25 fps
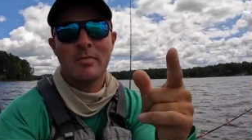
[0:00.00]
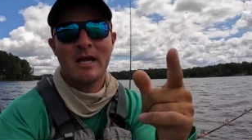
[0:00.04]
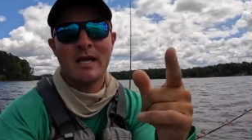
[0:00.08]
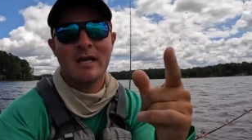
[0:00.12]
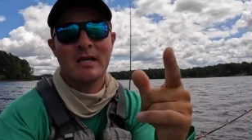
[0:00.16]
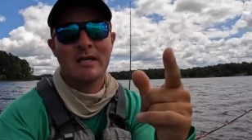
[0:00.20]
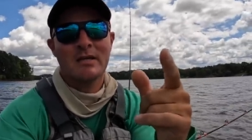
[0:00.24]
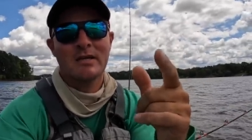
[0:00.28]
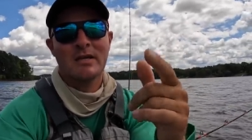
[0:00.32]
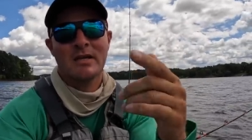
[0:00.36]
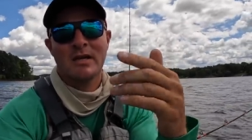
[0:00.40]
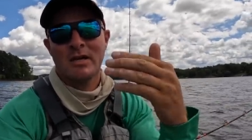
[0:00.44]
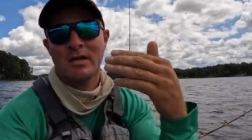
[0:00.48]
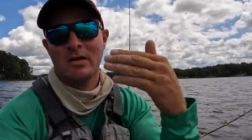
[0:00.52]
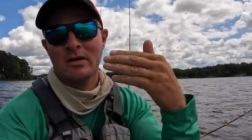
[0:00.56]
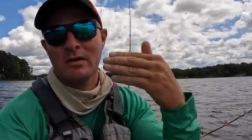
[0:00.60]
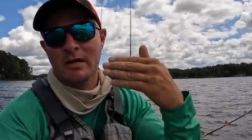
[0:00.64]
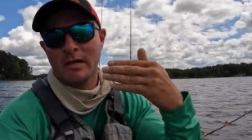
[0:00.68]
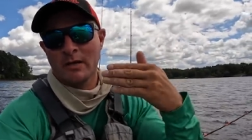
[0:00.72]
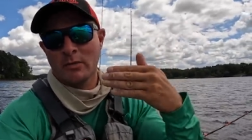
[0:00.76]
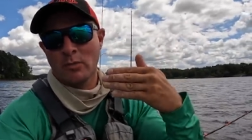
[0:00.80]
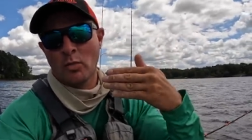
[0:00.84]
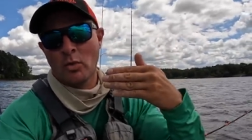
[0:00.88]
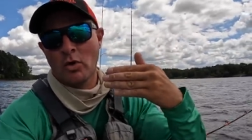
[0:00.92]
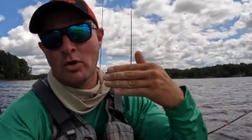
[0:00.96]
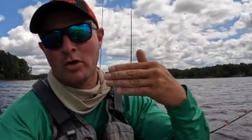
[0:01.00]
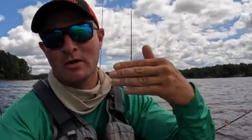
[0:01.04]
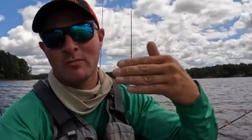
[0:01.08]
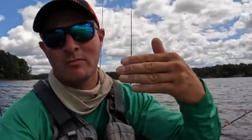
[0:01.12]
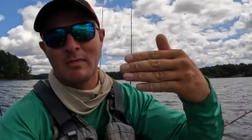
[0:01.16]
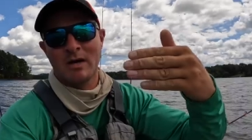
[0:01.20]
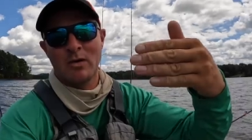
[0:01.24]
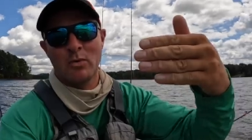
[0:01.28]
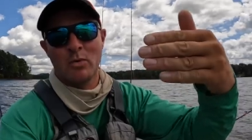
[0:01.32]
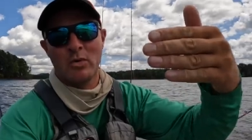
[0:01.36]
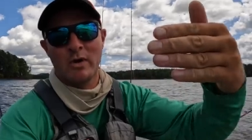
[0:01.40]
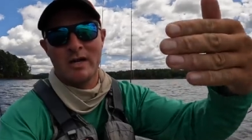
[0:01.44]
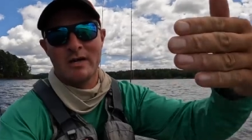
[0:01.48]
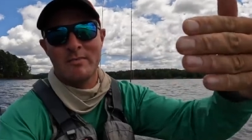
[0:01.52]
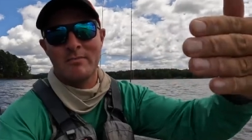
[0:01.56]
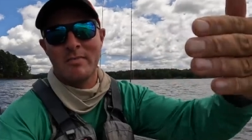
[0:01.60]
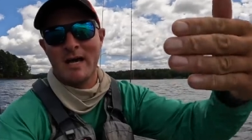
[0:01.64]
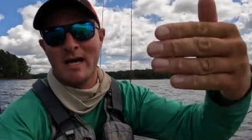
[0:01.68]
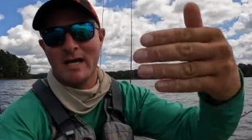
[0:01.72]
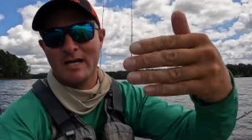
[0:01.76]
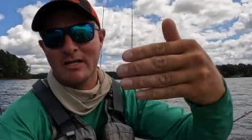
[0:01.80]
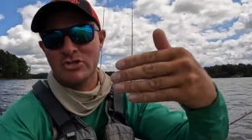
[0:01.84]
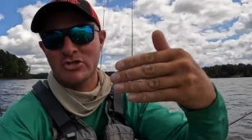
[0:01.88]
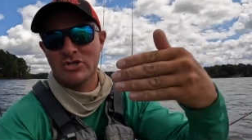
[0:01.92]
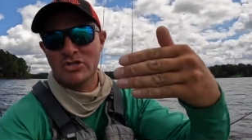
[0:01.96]
back in here and work my way
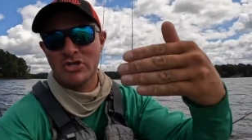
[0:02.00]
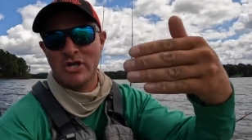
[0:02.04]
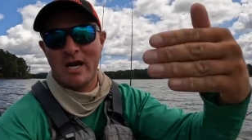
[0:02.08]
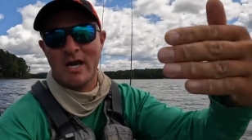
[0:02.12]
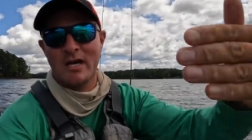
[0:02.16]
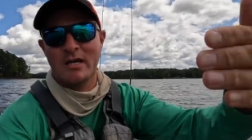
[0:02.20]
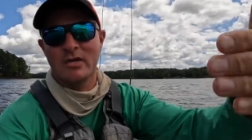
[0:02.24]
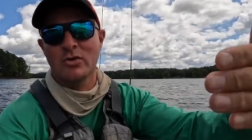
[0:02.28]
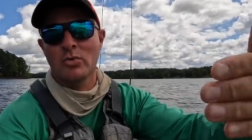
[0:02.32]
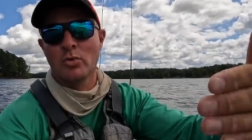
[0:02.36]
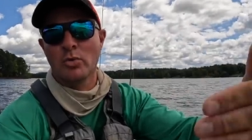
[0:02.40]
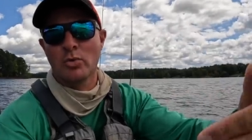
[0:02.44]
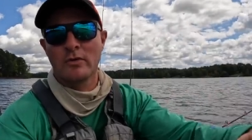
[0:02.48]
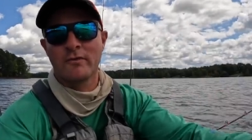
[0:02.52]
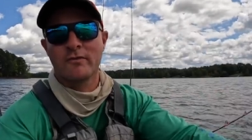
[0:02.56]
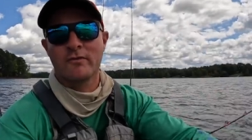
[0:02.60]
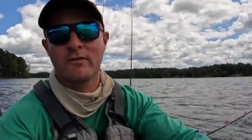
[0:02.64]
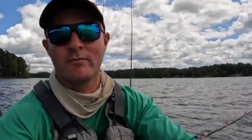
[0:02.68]
back shallower